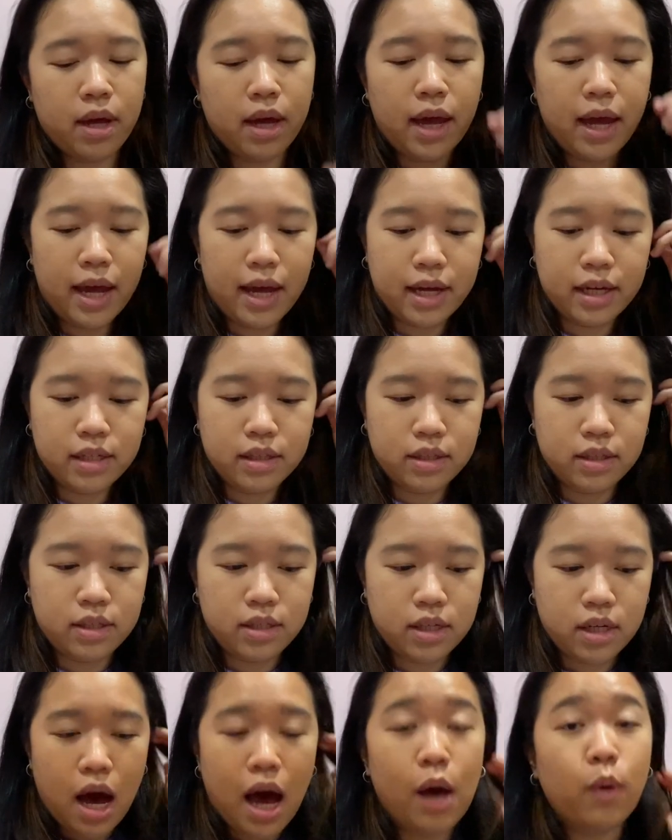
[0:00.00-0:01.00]

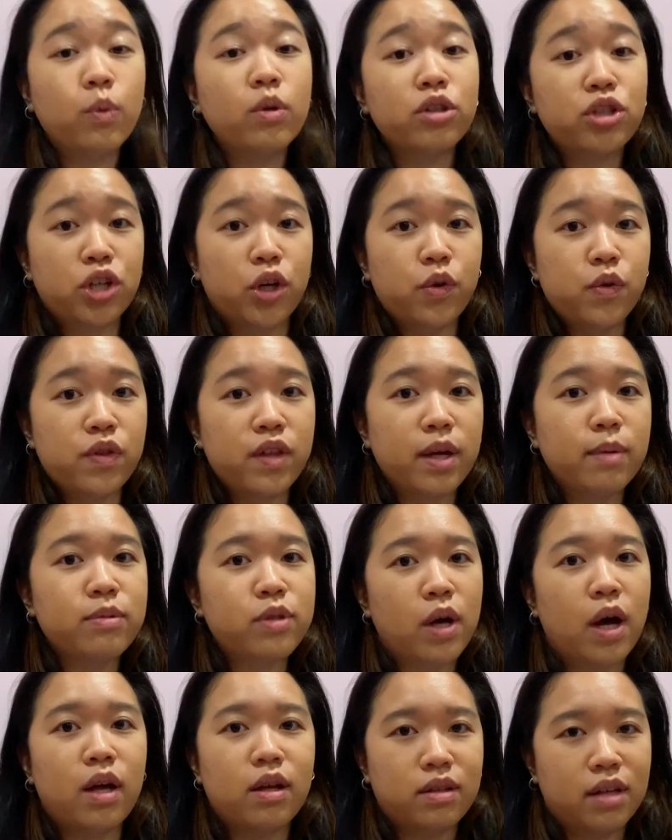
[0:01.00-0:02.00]
And I will show you them,
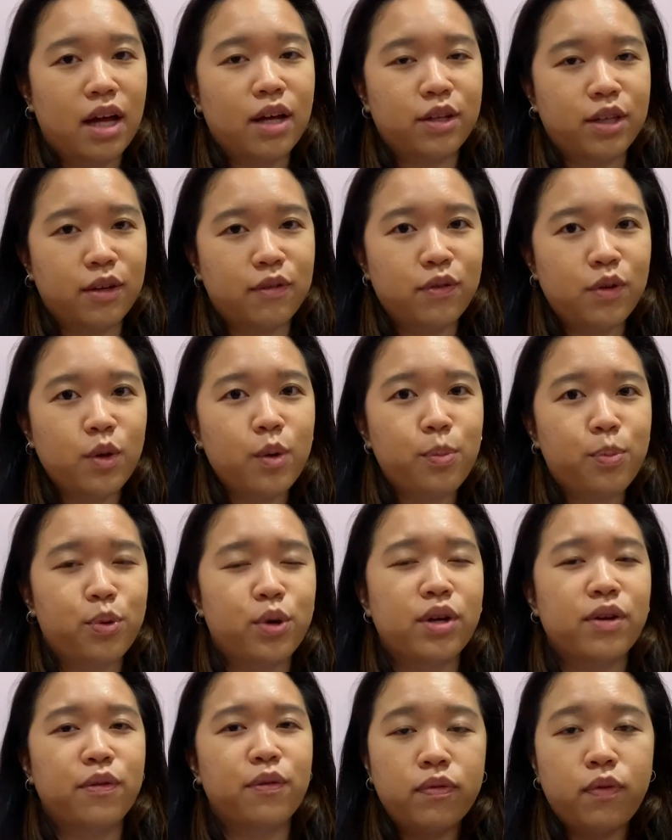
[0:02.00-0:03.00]
so I'll give you a
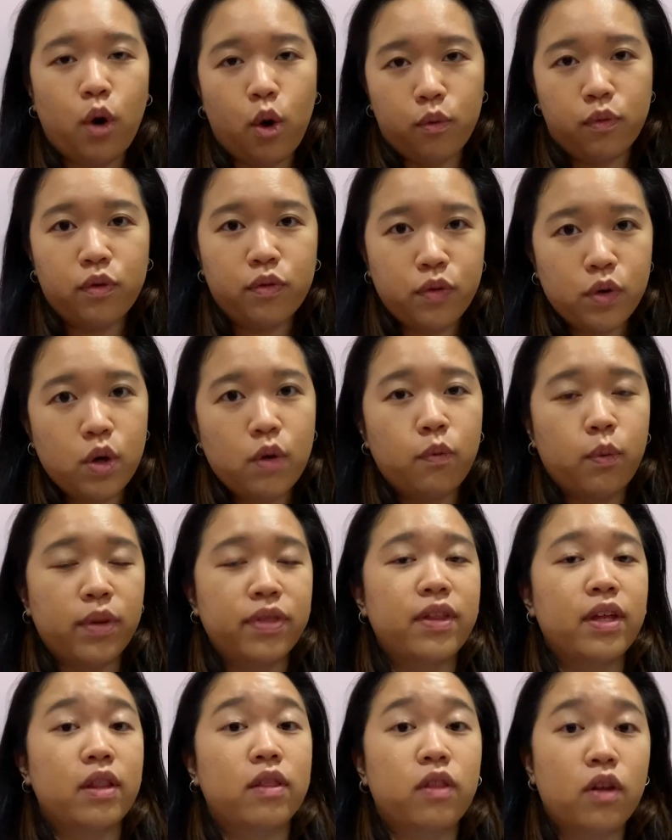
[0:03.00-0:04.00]
brief overview of what
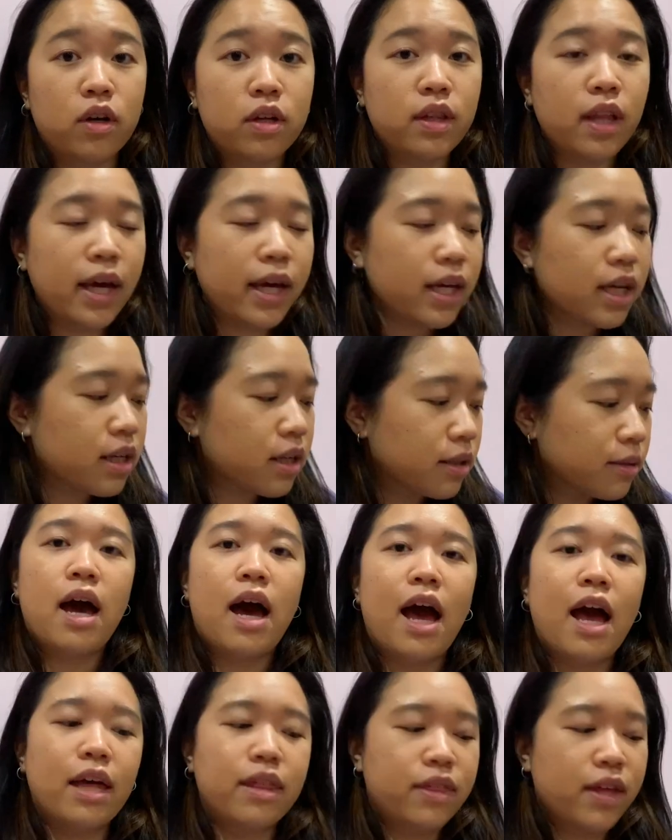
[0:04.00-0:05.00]
they look like.
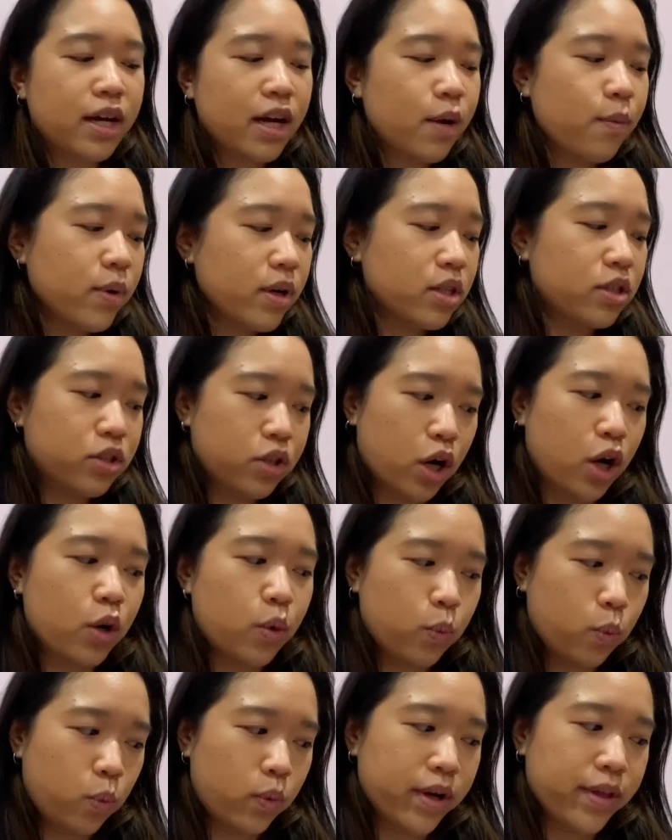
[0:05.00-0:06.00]
I think I want to
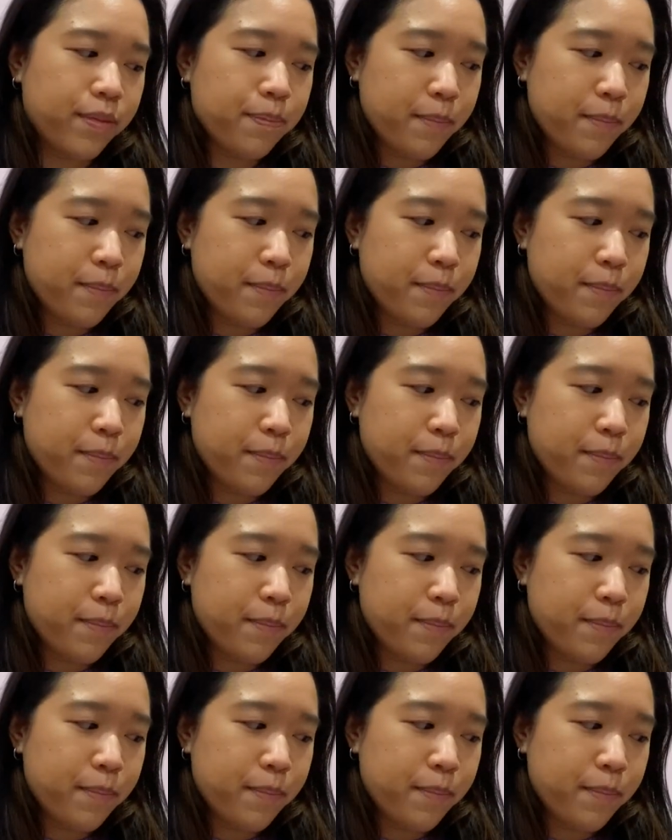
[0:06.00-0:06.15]
start with